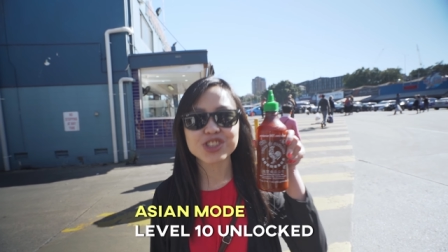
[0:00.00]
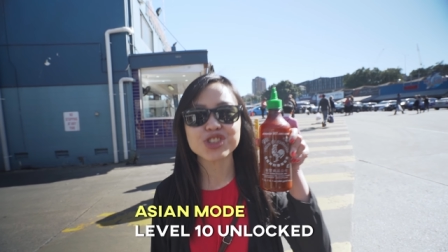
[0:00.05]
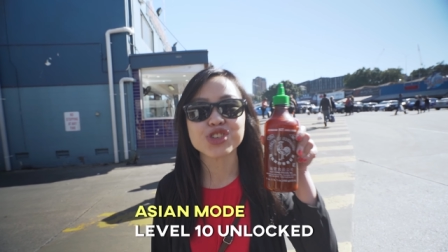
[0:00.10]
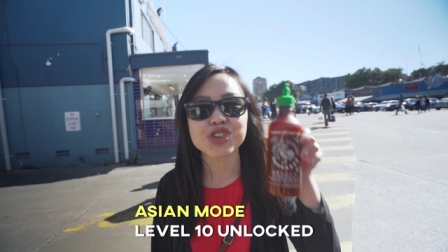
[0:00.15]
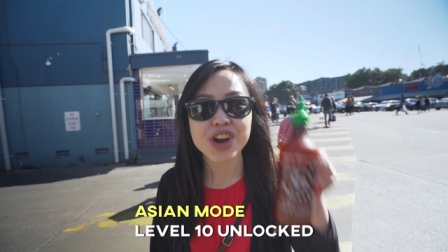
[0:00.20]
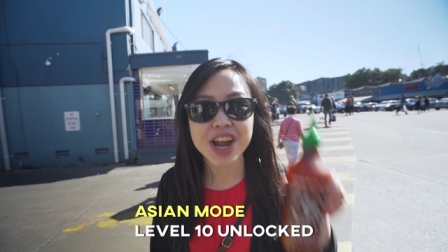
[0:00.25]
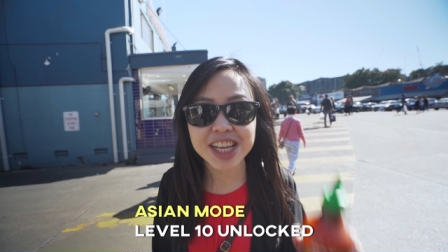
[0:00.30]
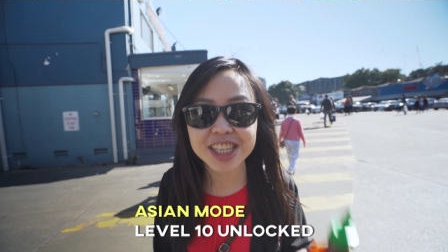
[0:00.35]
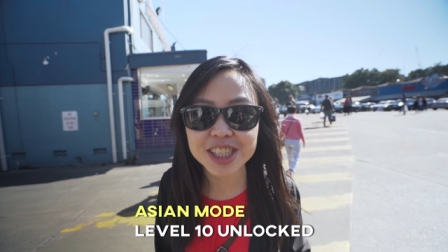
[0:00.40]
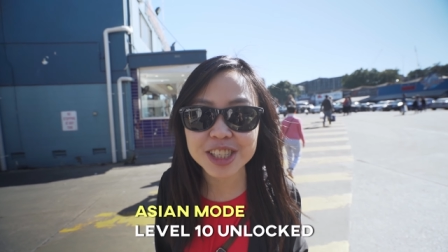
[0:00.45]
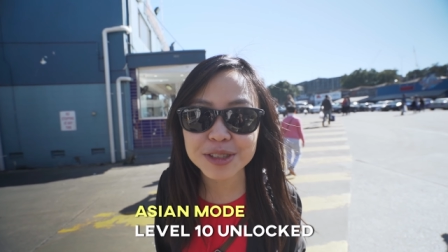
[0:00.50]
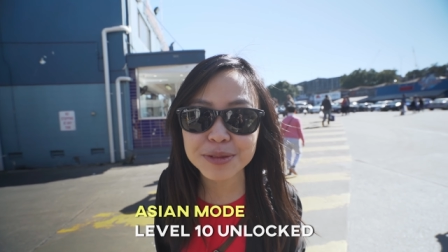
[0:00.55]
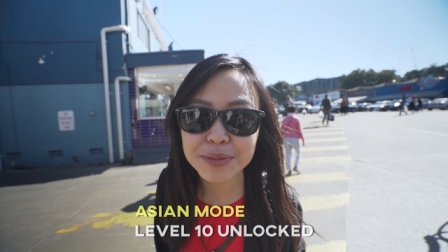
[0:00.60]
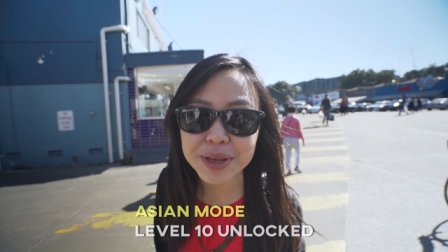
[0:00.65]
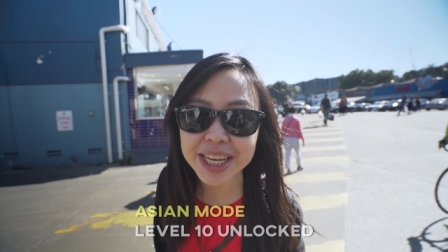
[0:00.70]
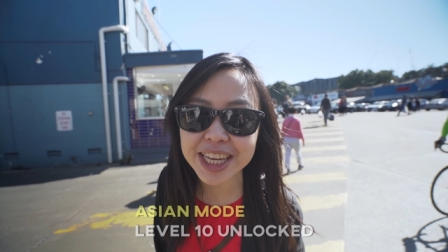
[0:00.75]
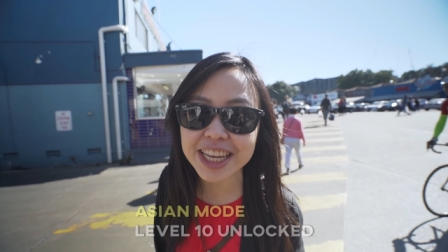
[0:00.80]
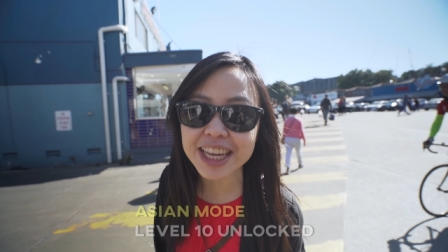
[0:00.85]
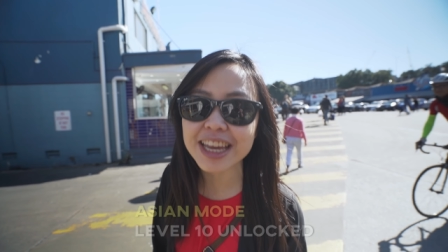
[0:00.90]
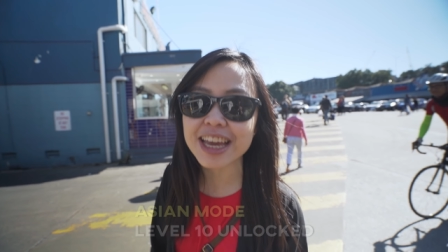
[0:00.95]
Trust
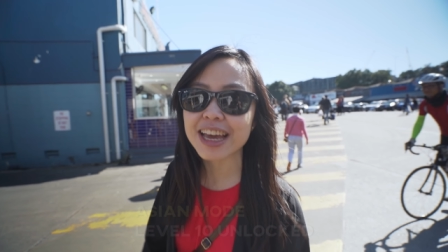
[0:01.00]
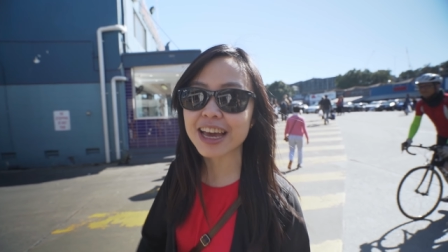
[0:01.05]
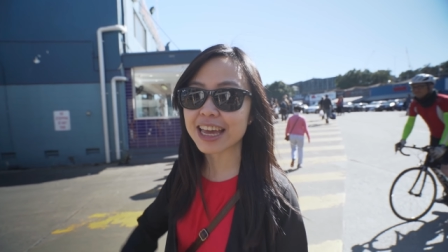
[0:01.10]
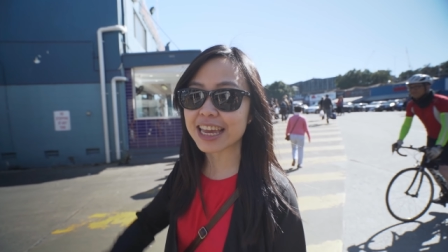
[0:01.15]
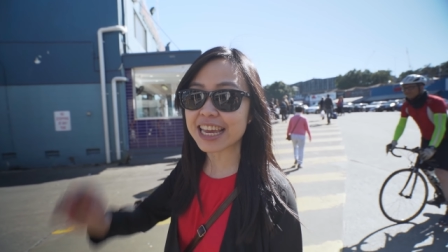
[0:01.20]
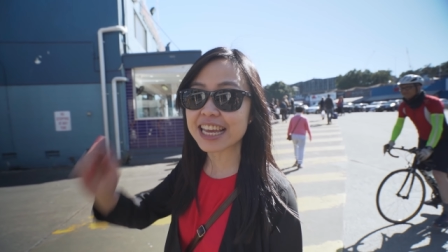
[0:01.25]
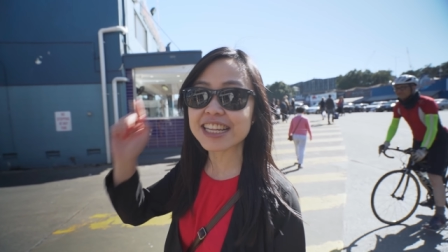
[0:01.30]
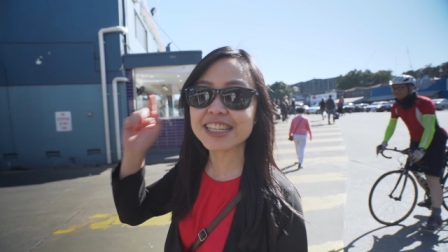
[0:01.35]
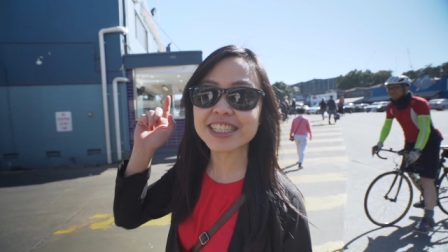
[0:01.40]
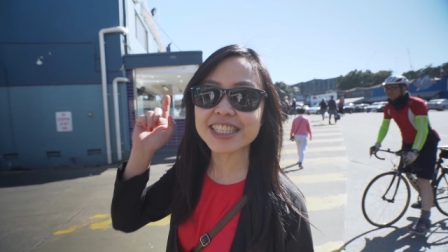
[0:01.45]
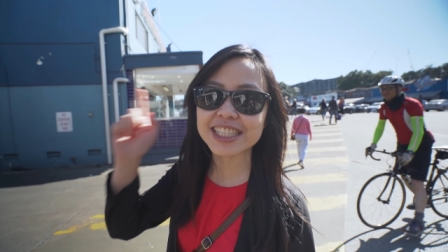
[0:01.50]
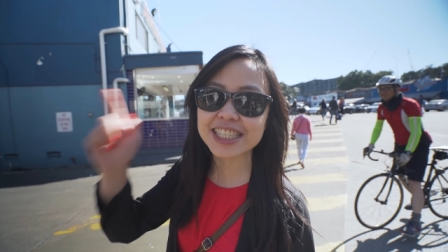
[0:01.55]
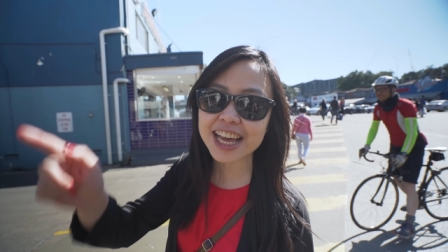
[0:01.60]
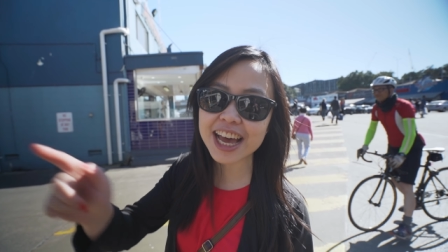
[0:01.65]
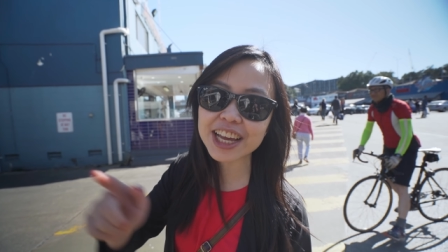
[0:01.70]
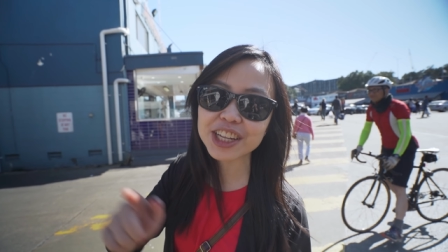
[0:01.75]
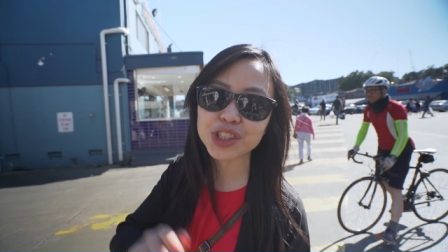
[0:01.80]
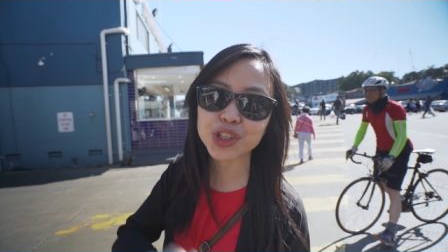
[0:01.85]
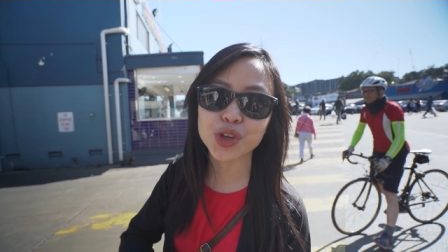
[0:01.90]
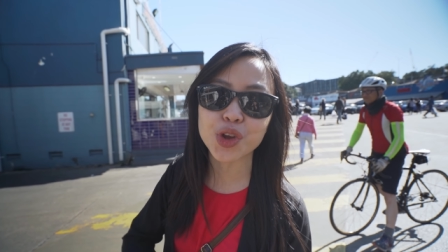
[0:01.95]
me,
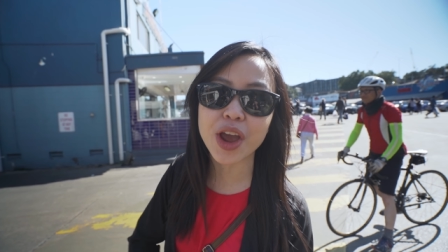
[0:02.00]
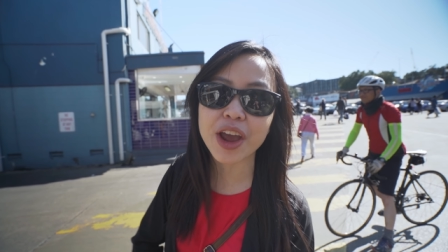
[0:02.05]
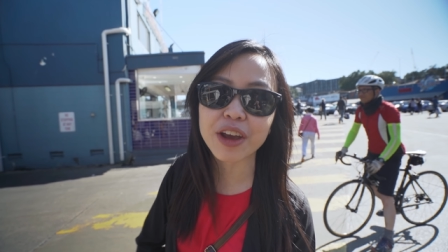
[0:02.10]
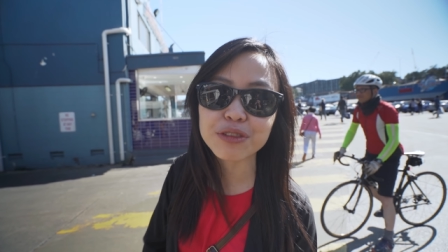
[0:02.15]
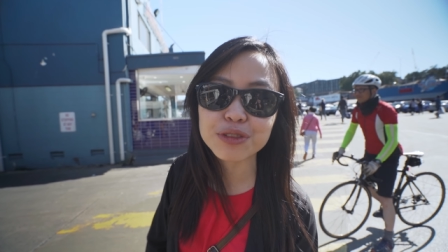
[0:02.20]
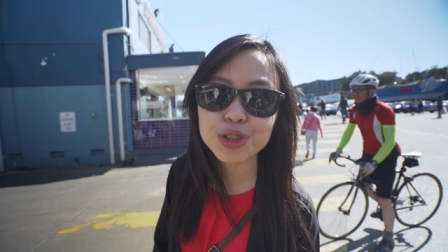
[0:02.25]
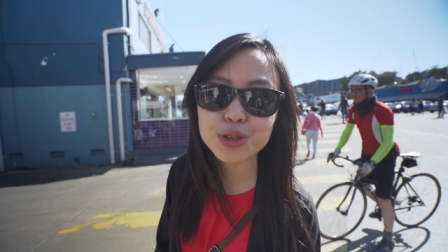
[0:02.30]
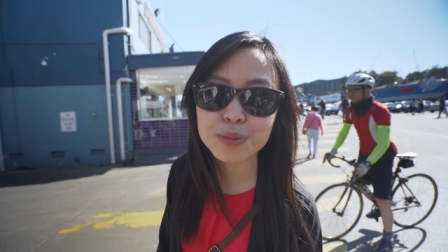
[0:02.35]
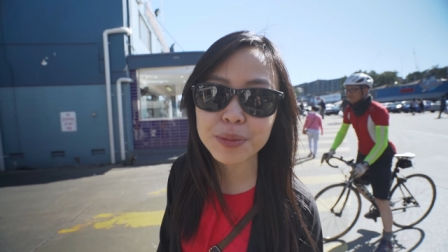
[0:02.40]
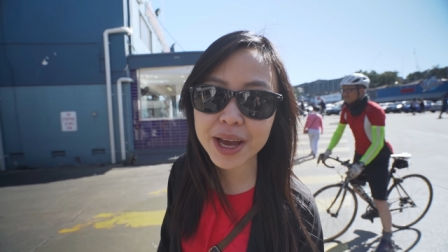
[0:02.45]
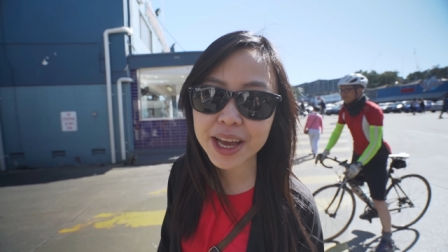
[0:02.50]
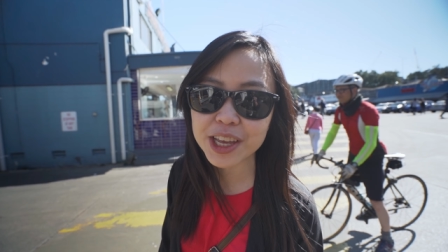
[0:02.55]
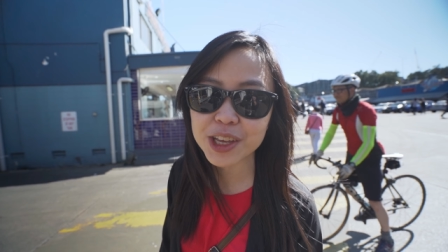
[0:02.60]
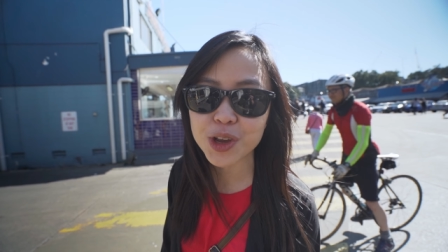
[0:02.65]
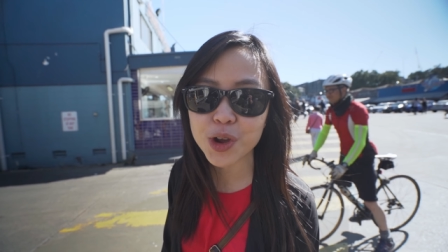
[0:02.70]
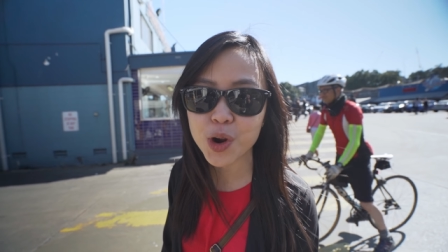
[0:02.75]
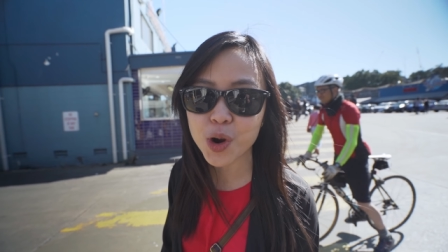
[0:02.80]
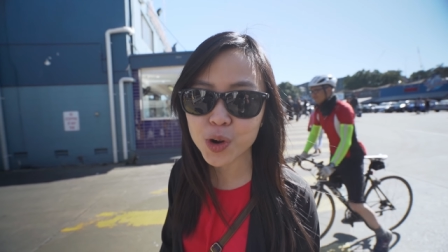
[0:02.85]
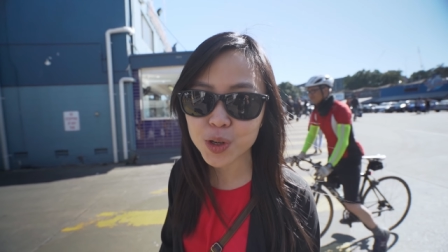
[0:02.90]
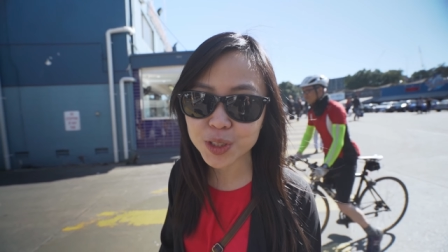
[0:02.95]
inside you have to buy
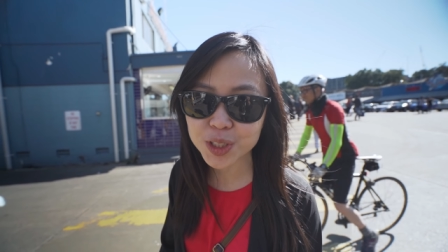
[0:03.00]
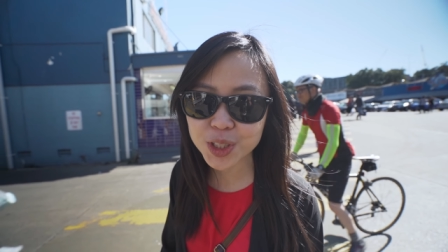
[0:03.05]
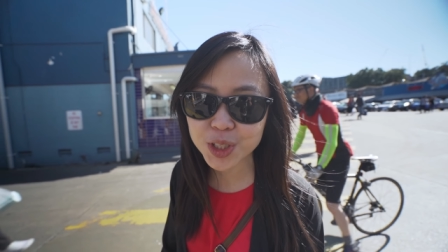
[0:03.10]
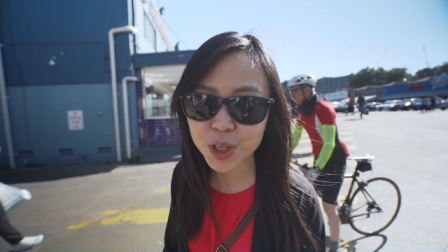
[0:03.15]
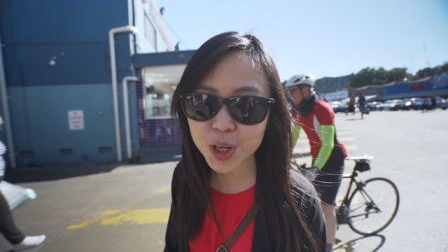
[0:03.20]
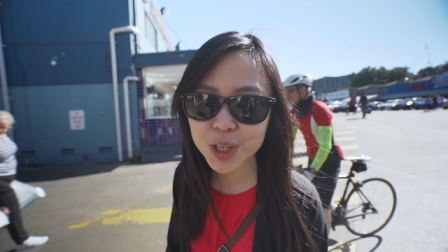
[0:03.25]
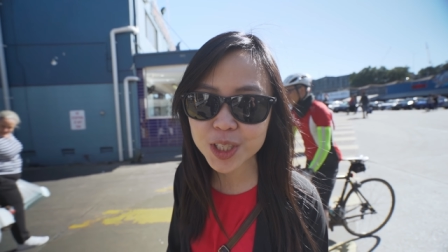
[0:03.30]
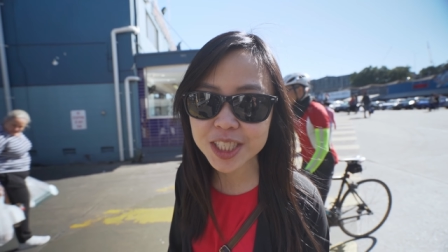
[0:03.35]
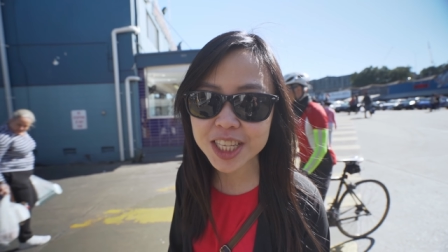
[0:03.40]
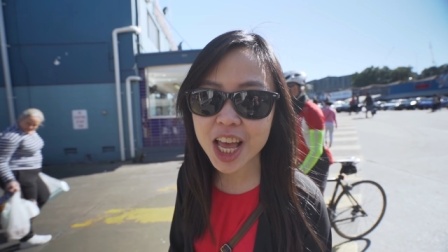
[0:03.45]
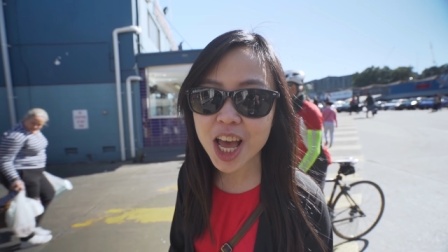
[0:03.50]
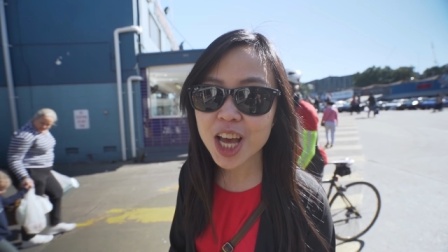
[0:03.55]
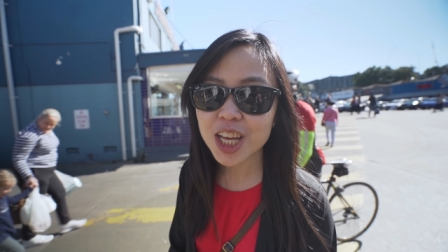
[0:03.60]
your own sauce.